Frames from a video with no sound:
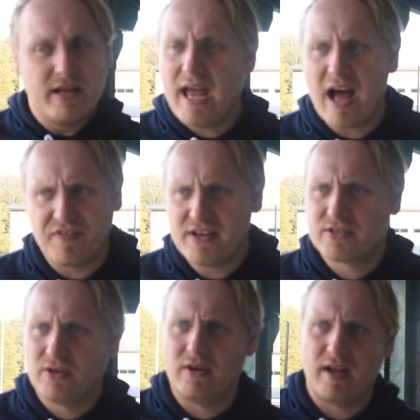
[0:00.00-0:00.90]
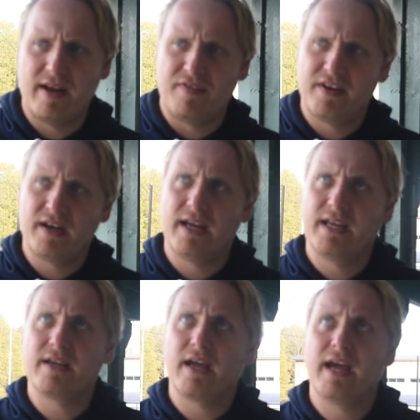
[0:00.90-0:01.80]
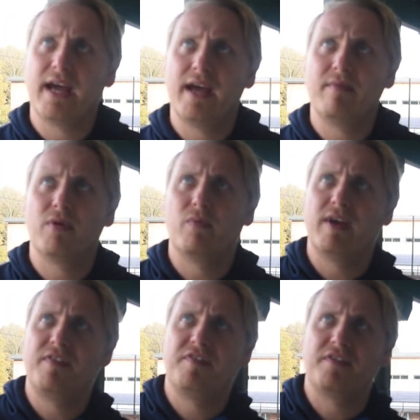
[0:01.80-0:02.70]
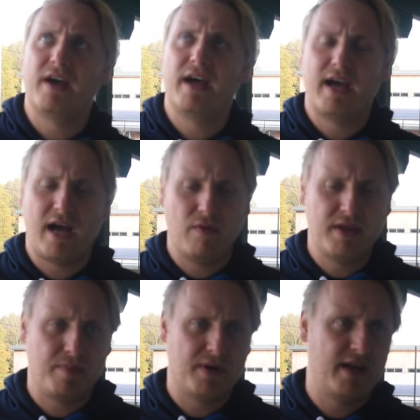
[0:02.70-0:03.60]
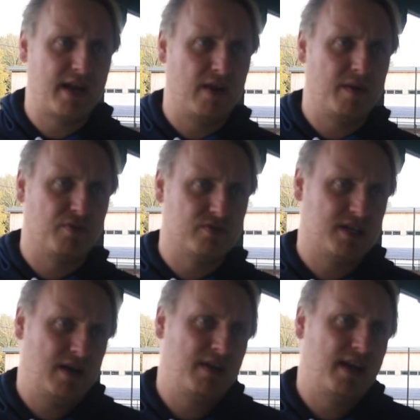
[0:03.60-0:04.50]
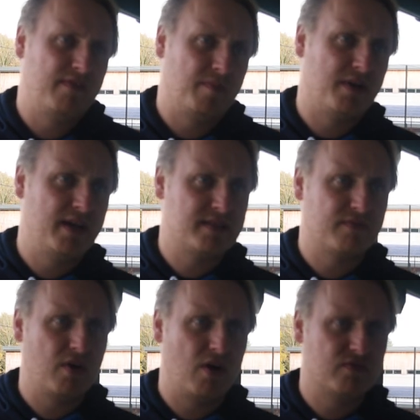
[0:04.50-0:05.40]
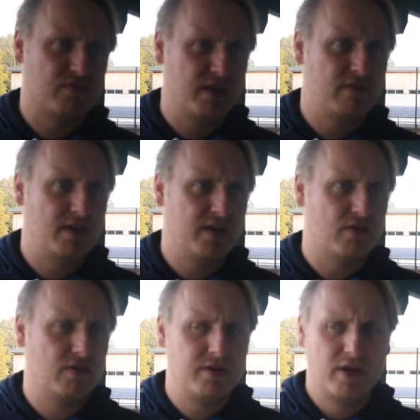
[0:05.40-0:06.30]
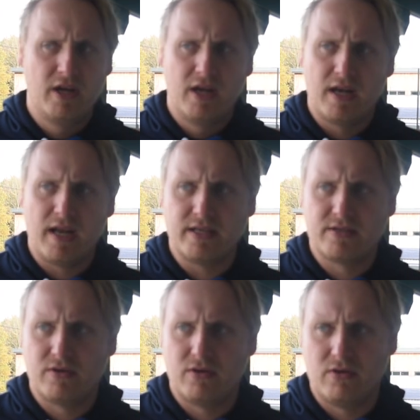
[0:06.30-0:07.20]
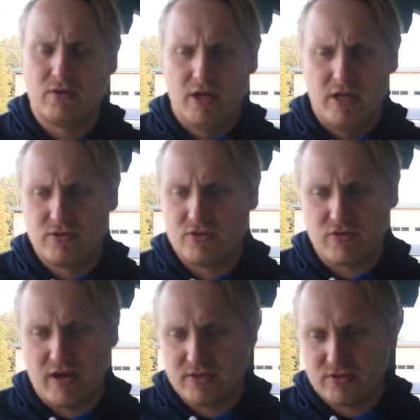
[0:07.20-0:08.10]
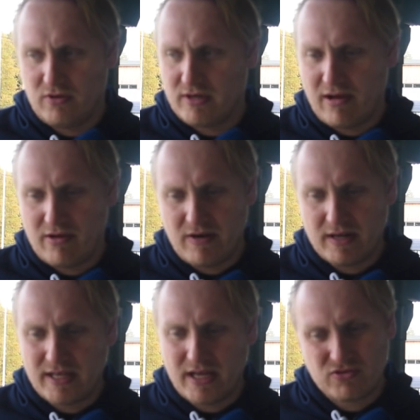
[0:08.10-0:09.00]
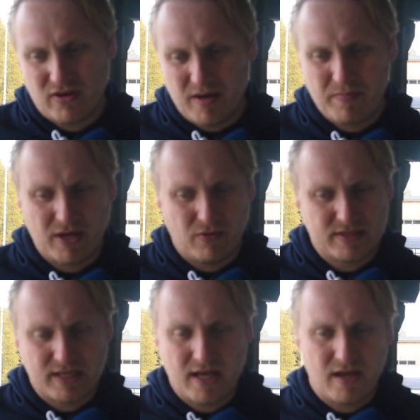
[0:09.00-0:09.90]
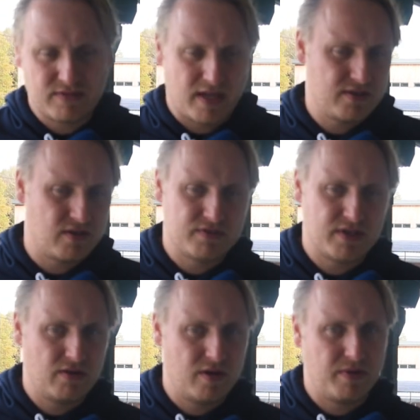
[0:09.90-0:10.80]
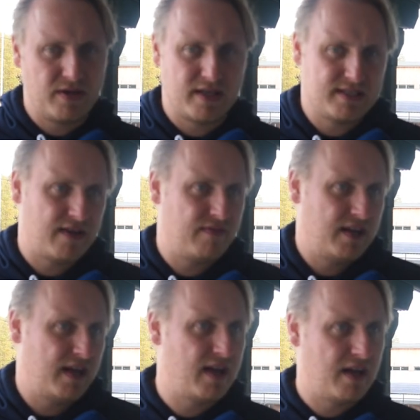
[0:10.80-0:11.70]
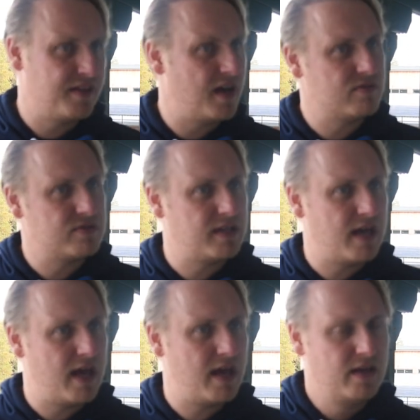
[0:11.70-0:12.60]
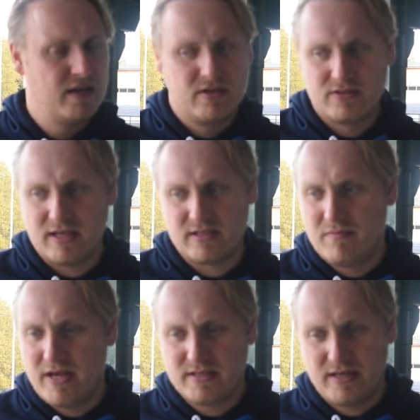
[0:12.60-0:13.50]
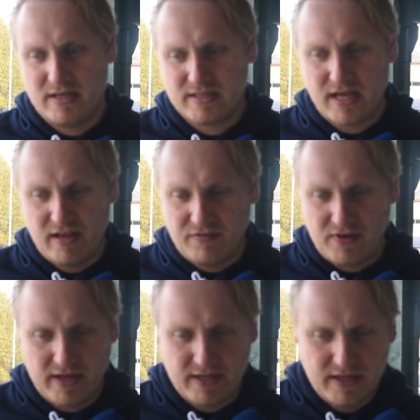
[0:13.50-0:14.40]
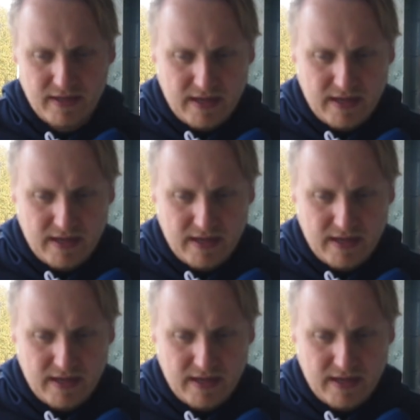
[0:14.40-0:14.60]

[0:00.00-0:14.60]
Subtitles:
Yeah, I think so, and I think like with how they play and how they approach the game, the level of players they've got is really, really good. Like, so just trying to sort of counteract that, trying to be ourselves. Like, there's obviously going to be like 7,000-9,000 there, so that's amazing in itself. Like,